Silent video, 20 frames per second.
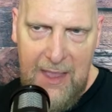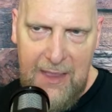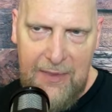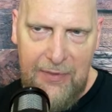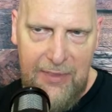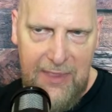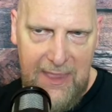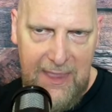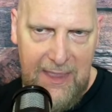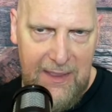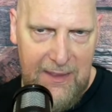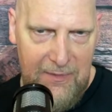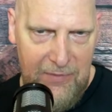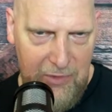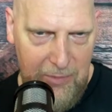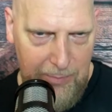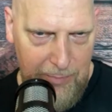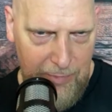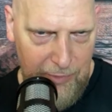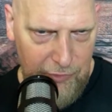The
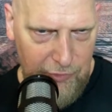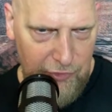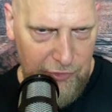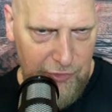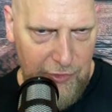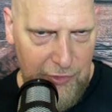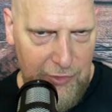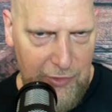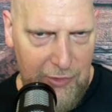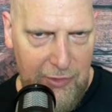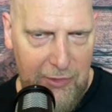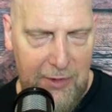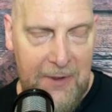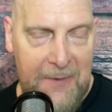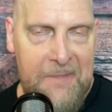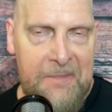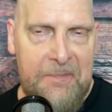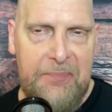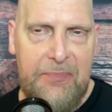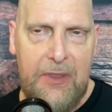mature
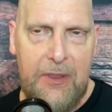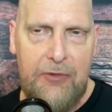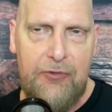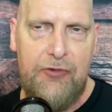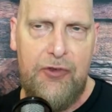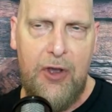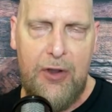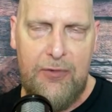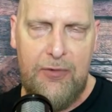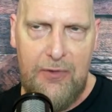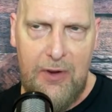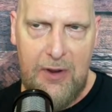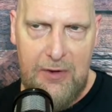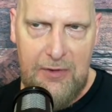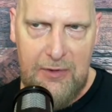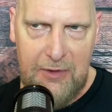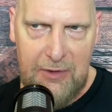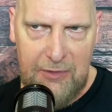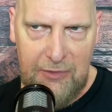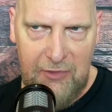Joe
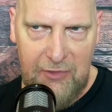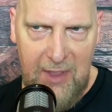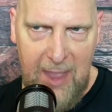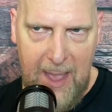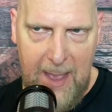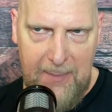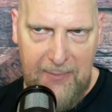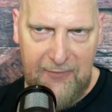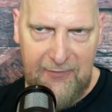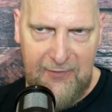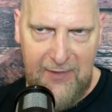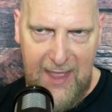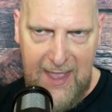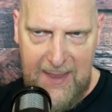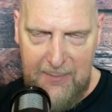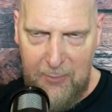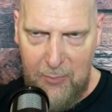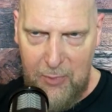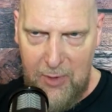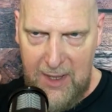Rogan type
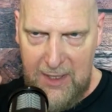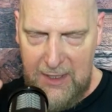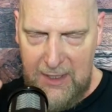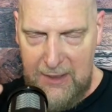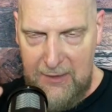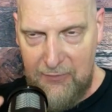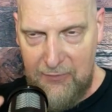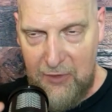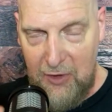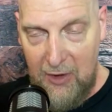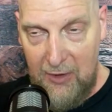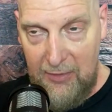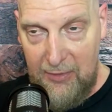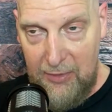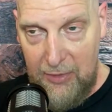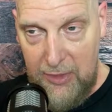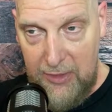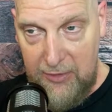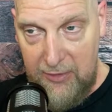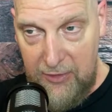fame, where you've got
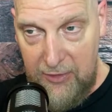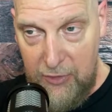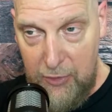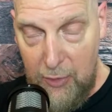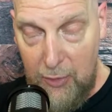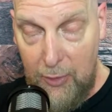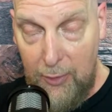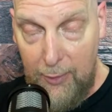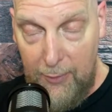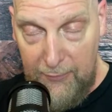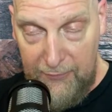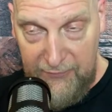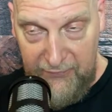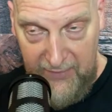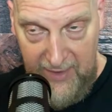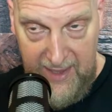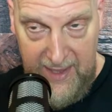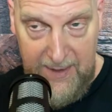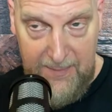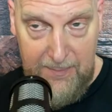your
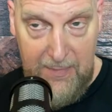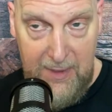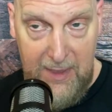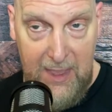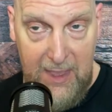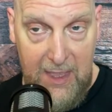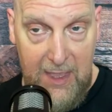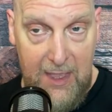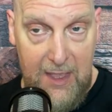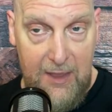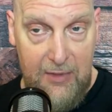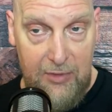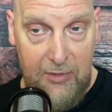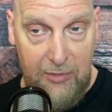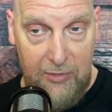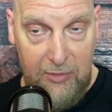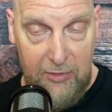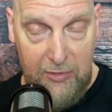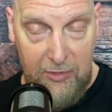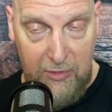fame,
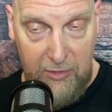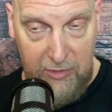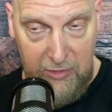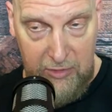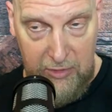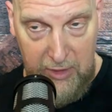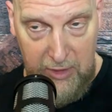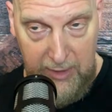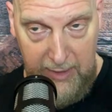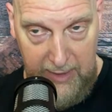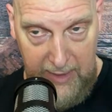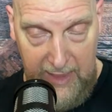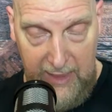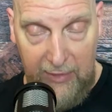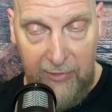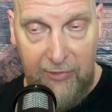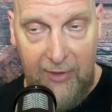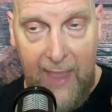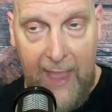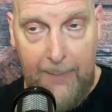
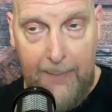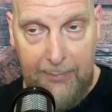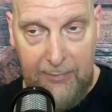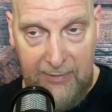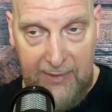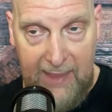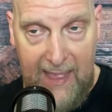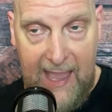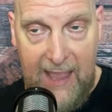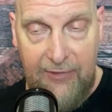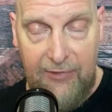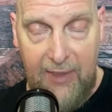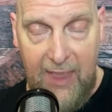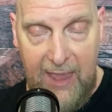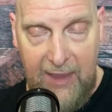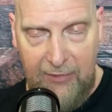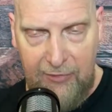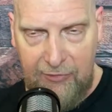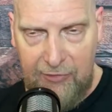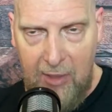it's happened as
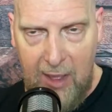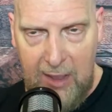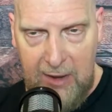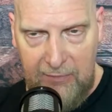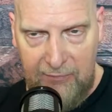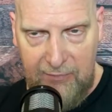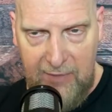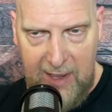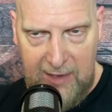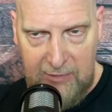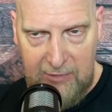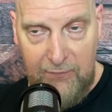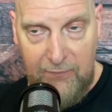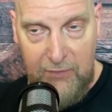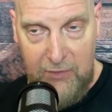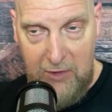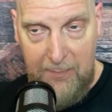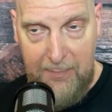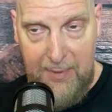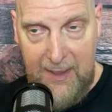a side effect of
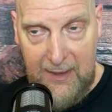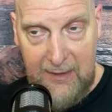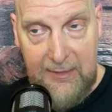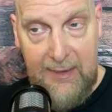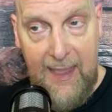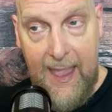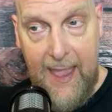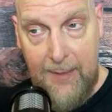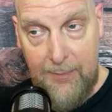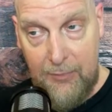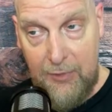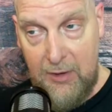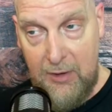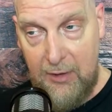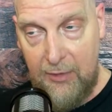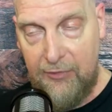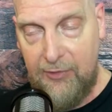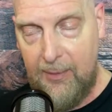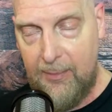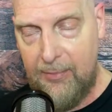you being damn good
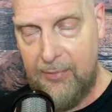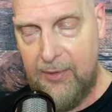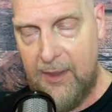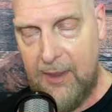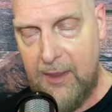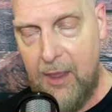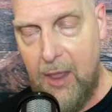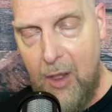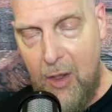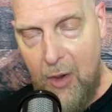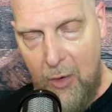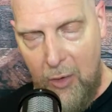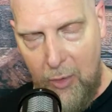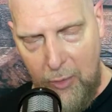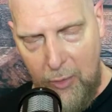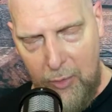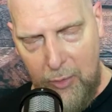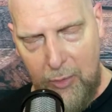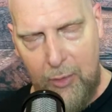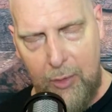at something,
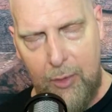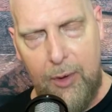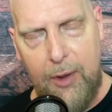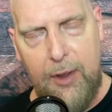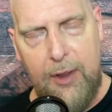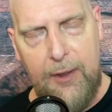or